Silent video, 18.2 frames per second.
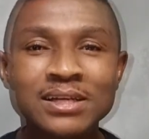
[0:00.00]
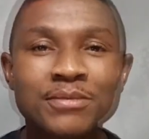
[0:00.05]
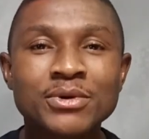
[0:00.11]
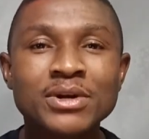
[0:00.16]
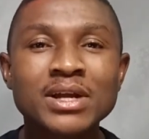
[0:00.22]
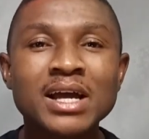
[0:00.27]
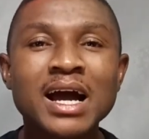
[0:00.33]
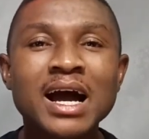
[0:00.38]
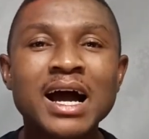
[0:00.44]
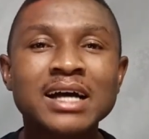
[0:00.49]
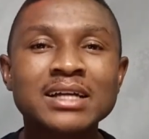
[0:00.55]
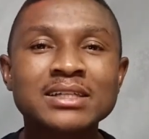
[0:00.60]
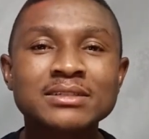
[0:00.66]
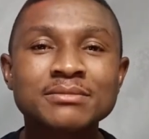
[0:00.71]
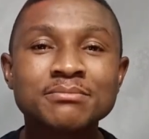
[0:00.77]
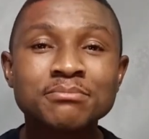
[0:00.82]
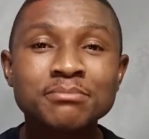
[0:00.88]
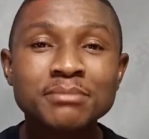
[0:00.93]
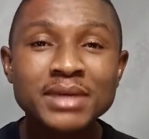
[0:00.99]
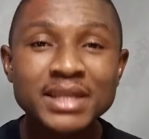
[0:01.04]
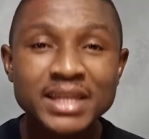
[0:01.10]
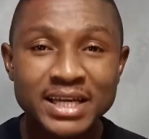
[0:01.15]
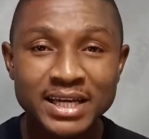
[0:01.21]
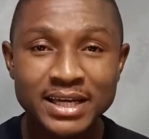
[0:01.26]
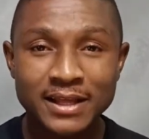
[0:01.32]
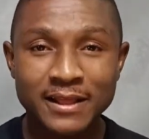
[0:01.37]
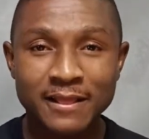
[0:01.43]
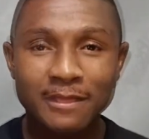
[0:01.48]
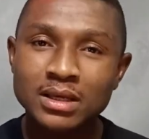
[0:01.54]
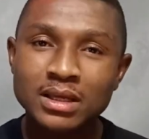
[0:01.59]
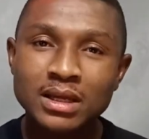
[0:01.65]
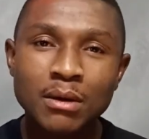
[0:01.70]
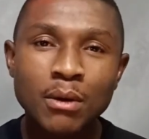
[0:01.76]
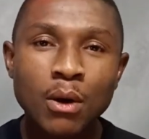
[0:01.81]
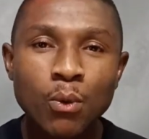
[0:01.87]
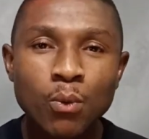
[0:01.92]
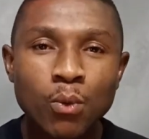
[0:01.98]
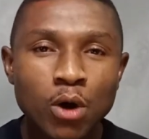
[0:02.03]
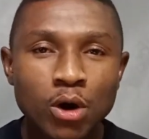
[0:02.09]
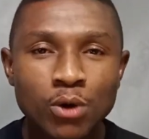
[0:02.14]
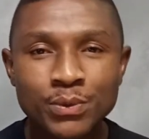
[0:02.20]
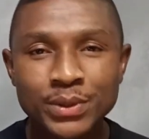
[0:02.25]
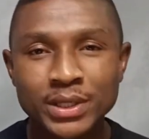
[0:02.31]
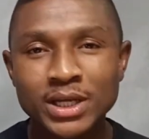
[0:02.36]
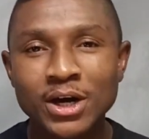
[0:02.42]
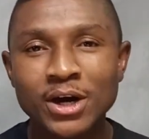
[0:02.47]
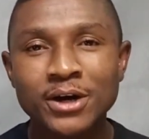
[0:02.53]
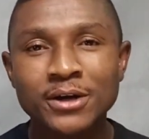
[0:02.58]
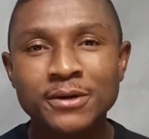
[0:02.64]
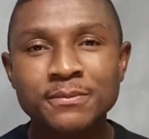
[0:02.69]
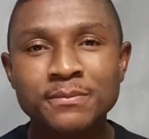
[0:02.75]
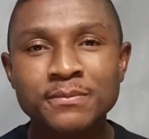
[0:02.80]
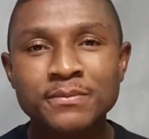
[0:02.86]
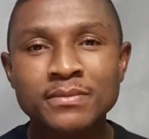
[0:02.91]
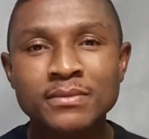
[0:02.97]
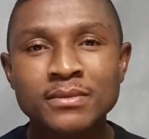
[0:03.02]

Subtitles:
Prayer has meaning in our walk with God.